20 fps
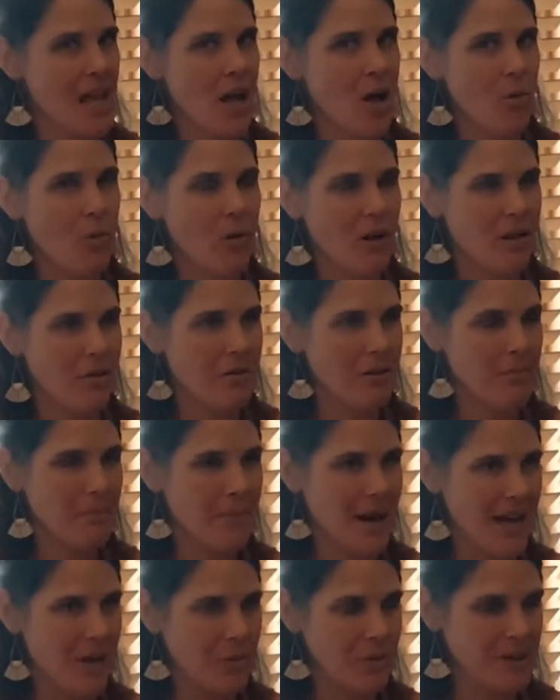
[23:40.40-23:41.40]
Well,
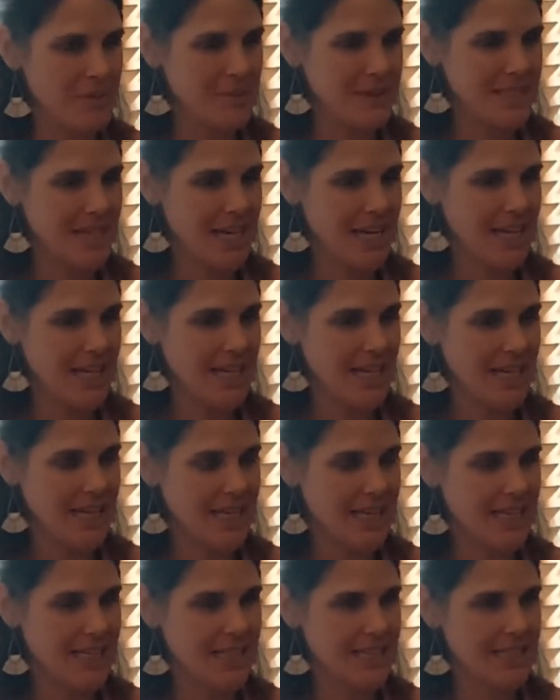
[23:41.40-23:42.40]
my website
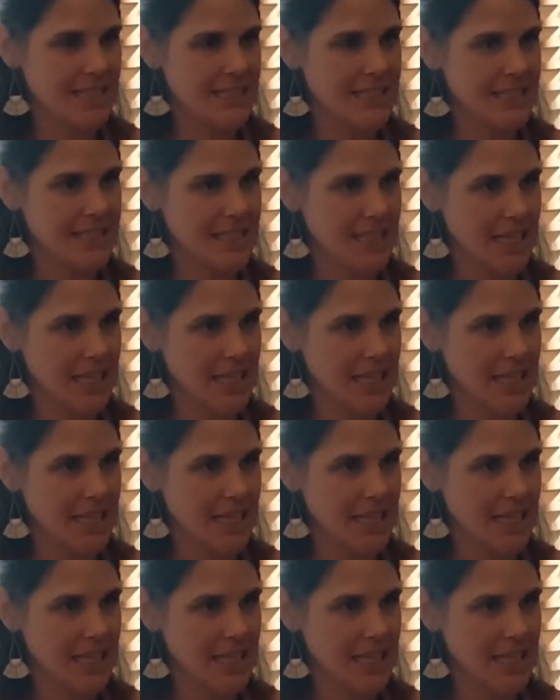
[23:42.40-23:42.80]
is